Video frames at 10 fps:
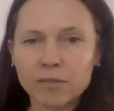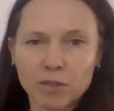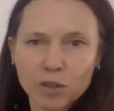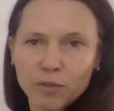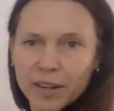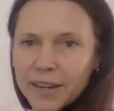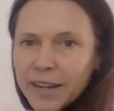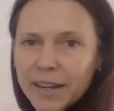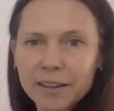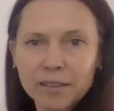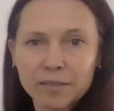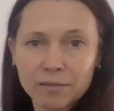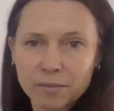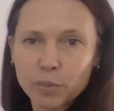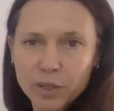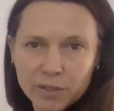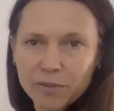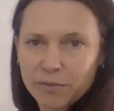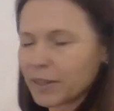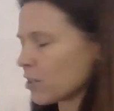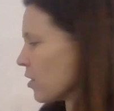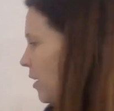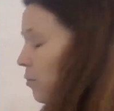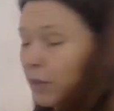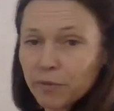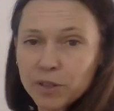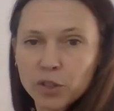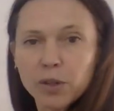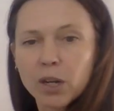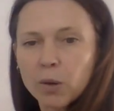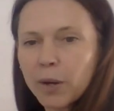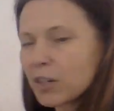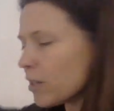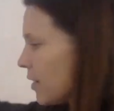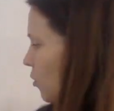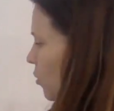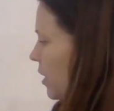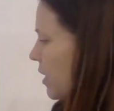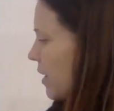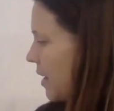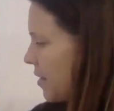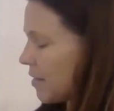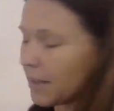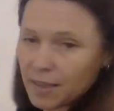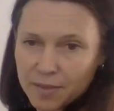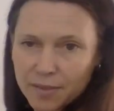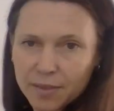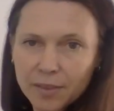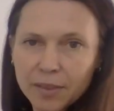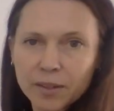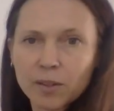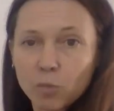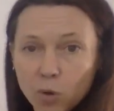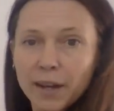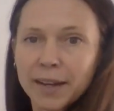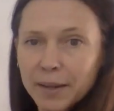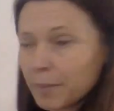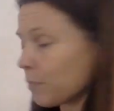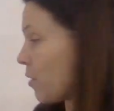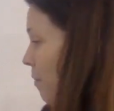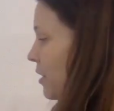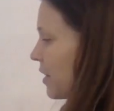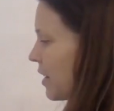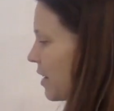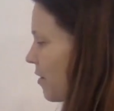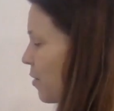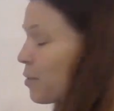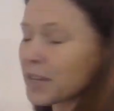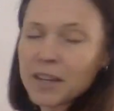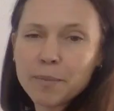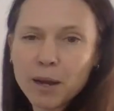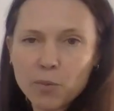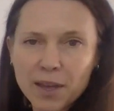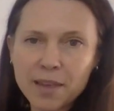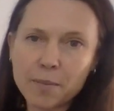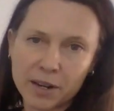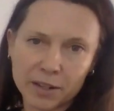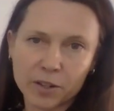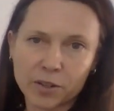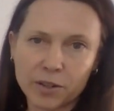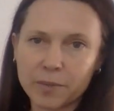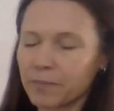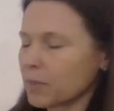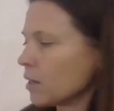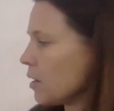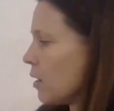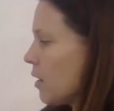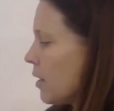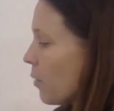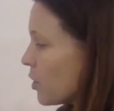to find our points of inflection, as we often do, we're actually looking at the y parameter here and thinking about where they might occur. Now,